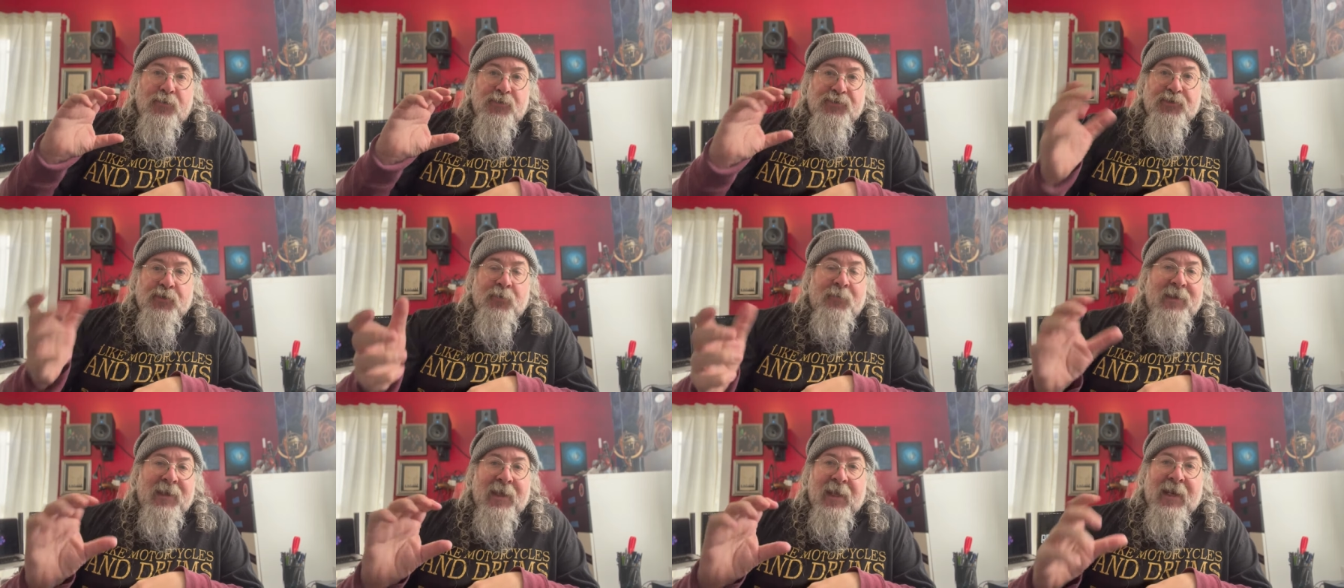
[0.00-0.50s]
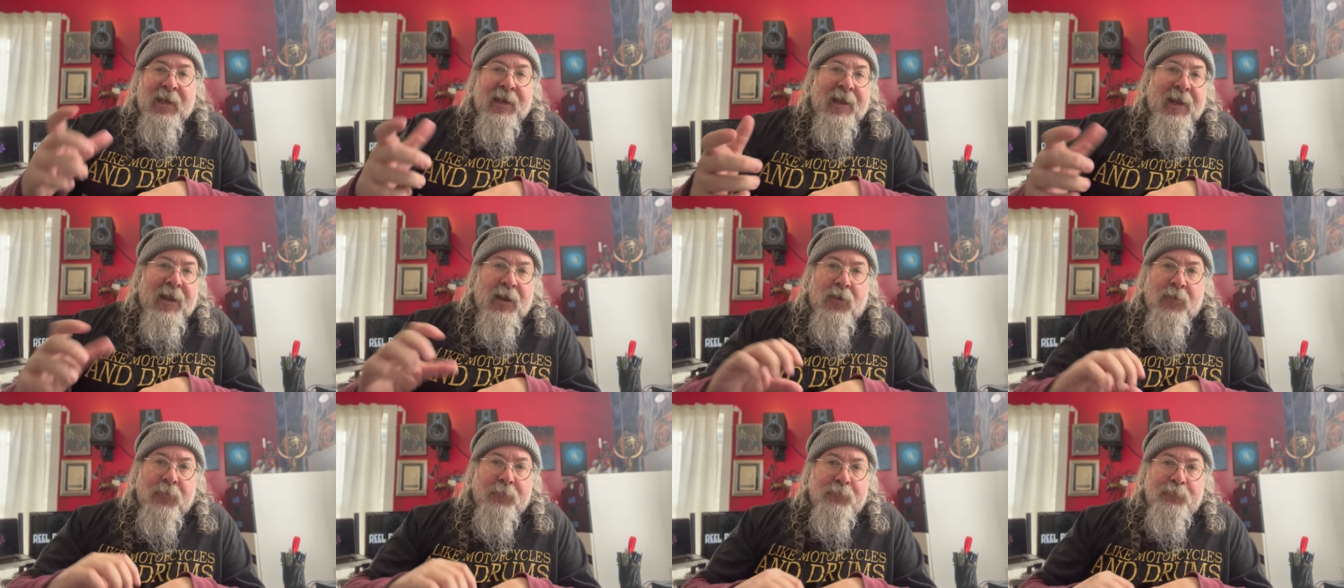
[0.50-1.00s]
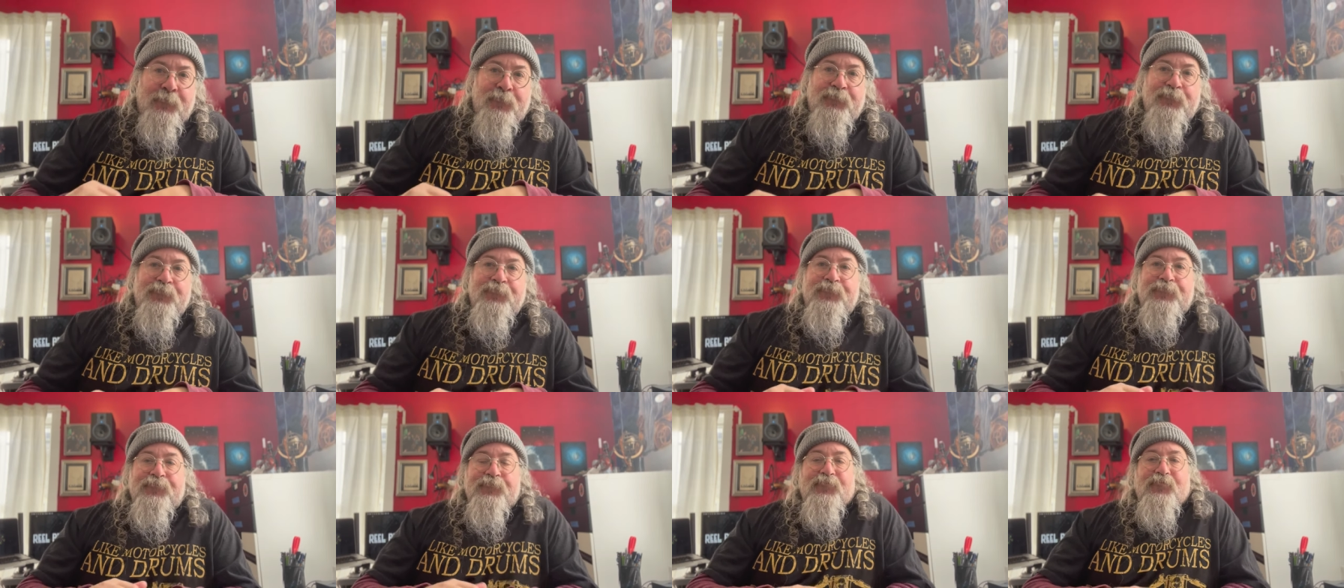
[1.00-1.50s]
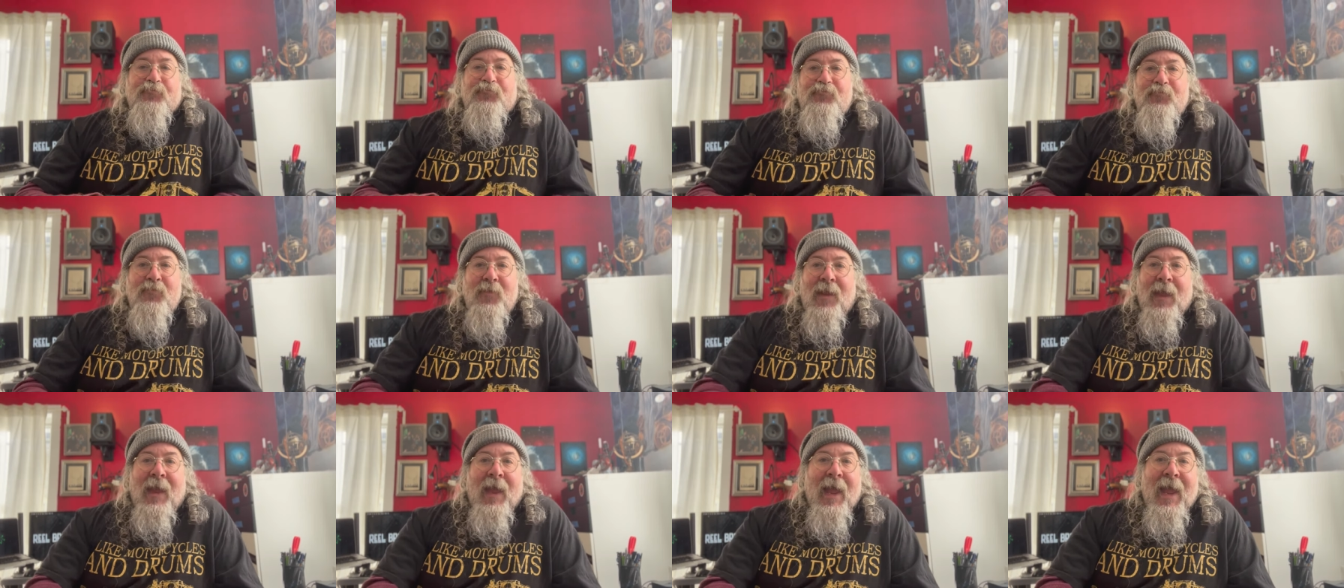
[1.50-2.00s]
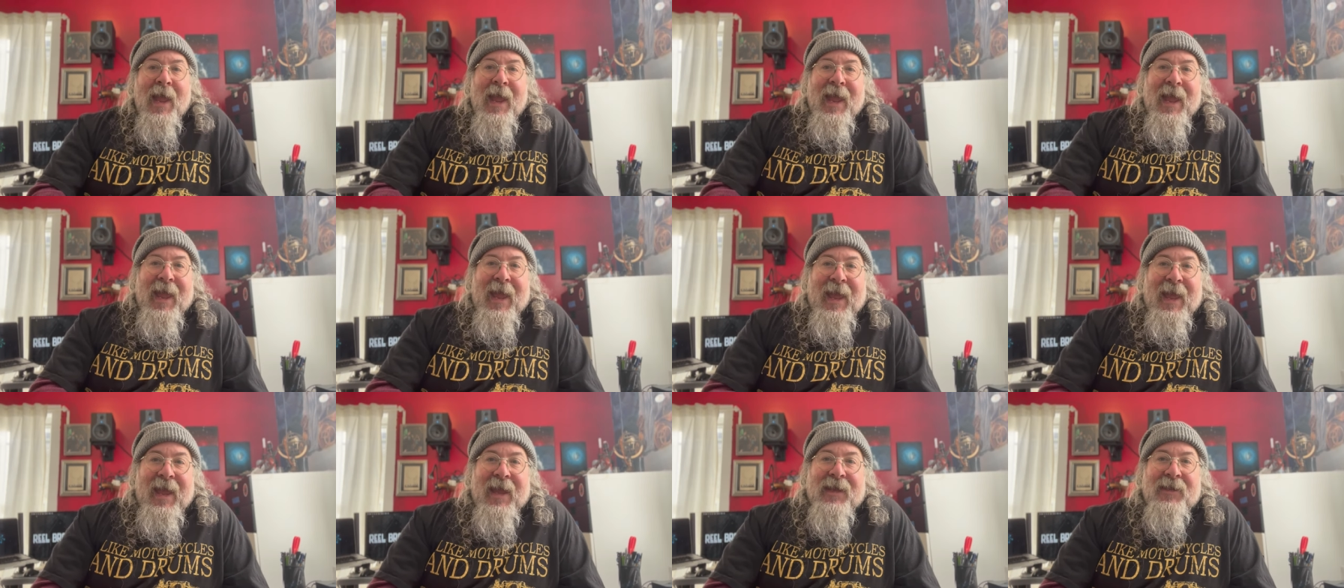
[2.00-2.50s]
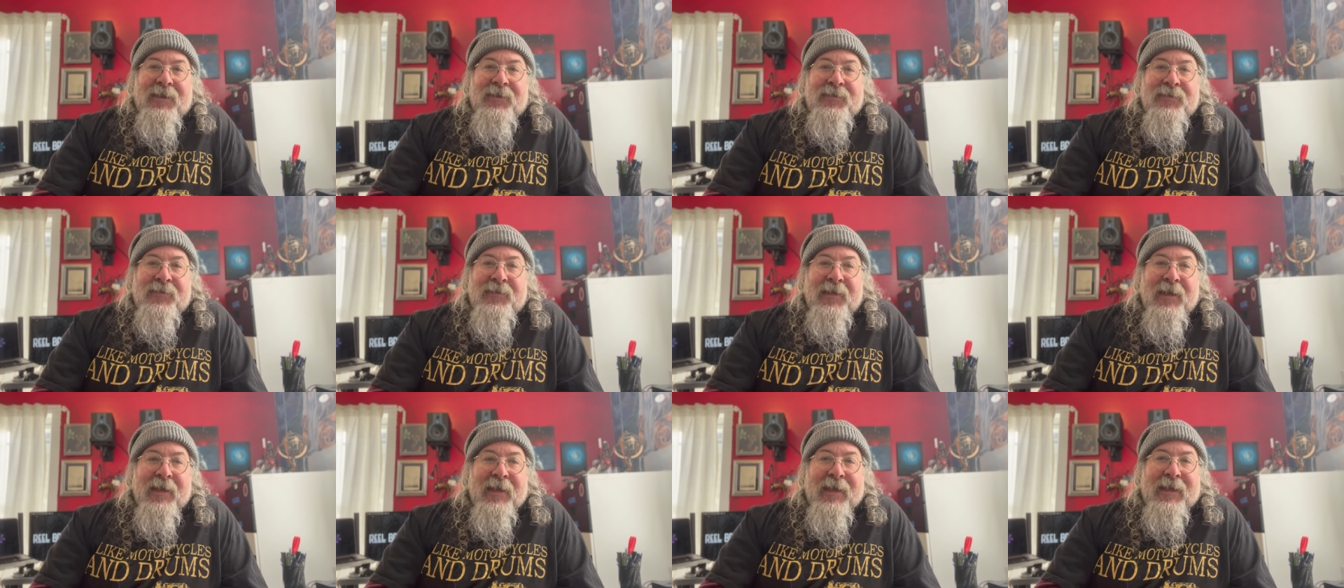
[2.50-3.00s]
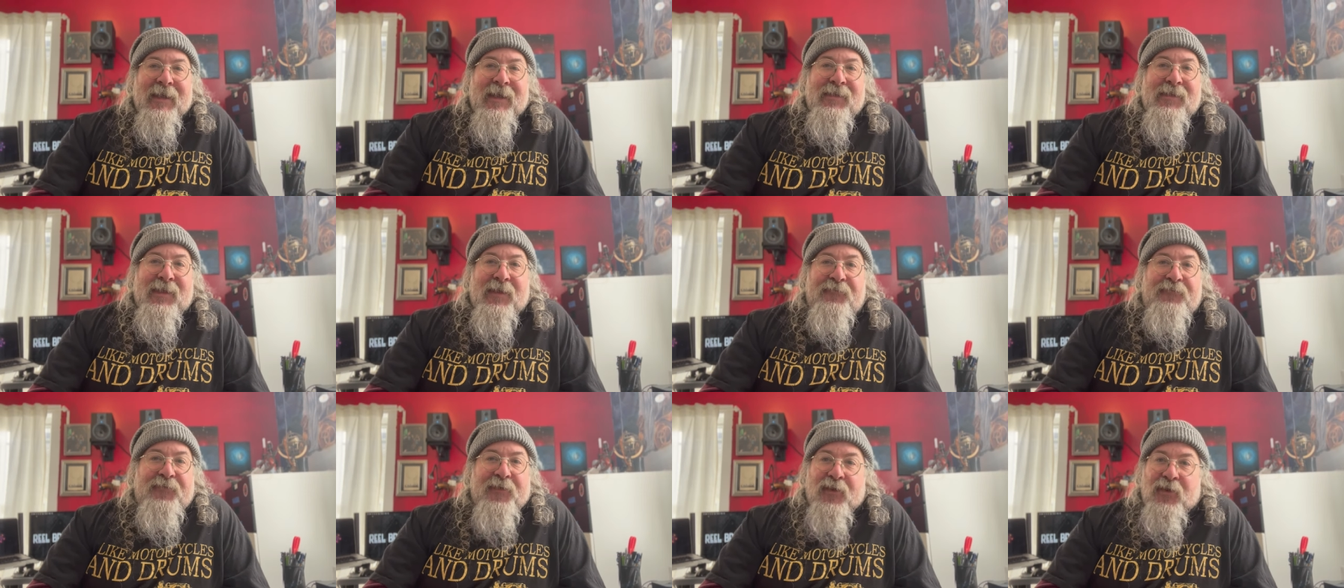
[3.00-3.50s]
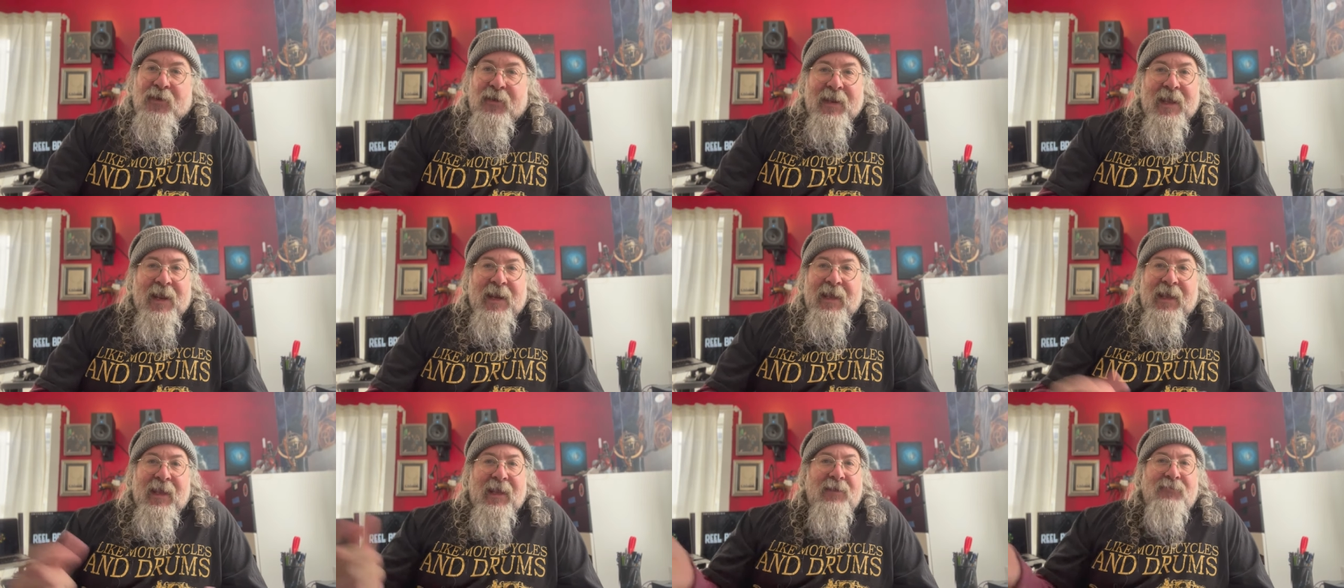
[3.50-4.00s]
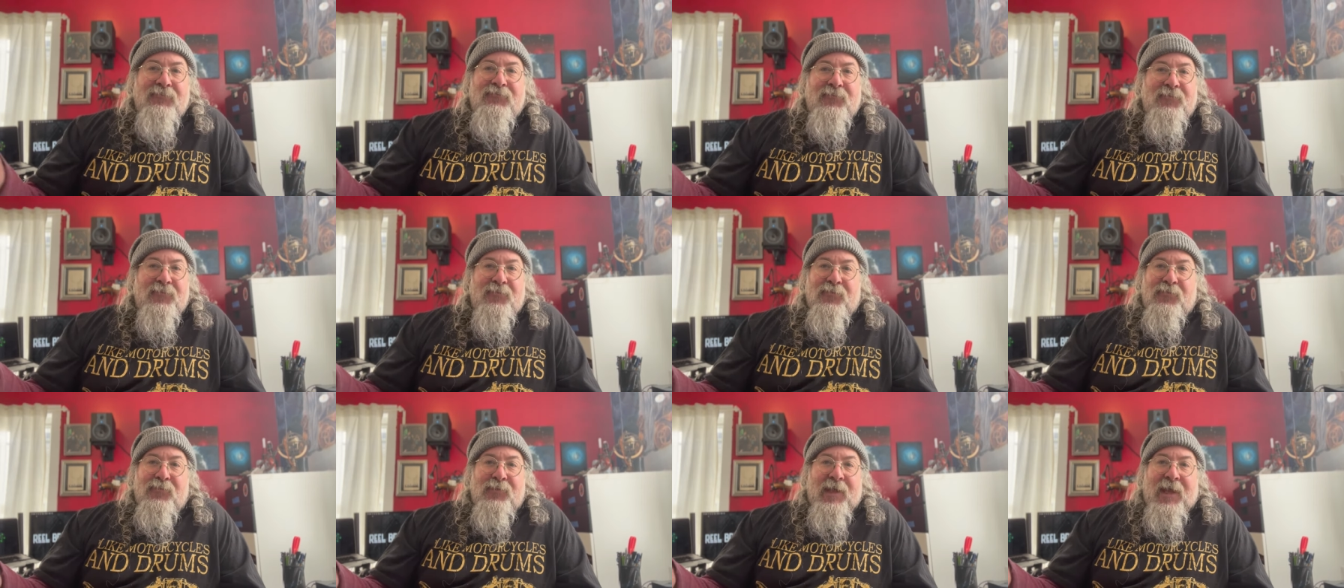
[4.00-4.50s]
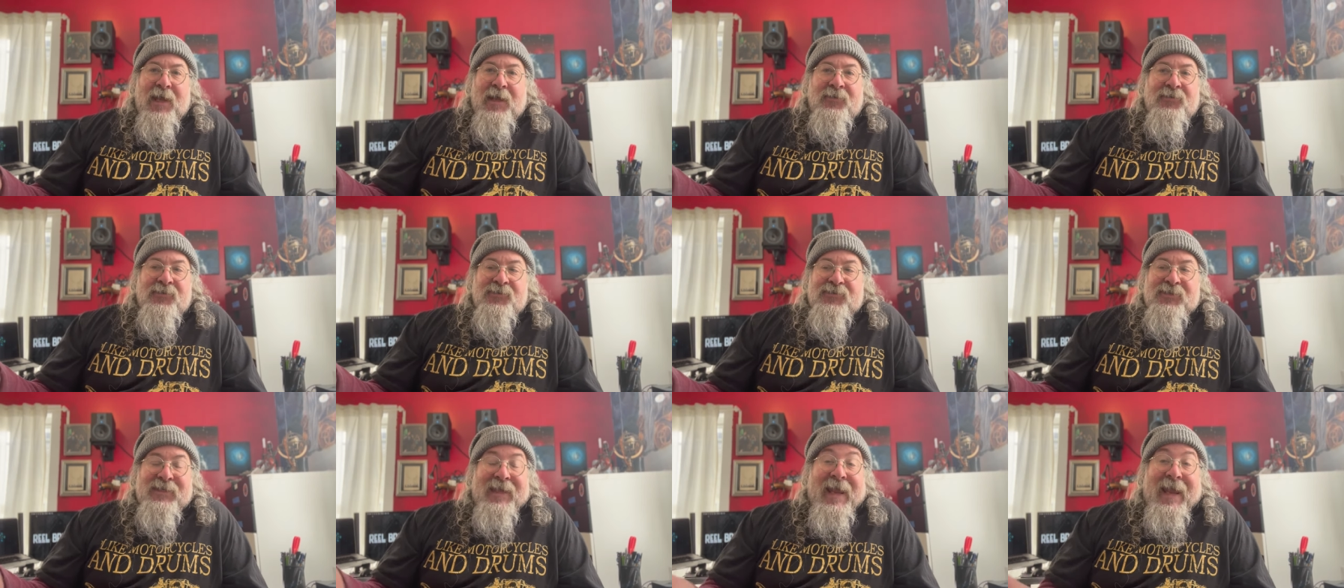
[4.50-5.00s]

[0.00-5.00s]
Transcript: zooming in and out, and they fit on any lens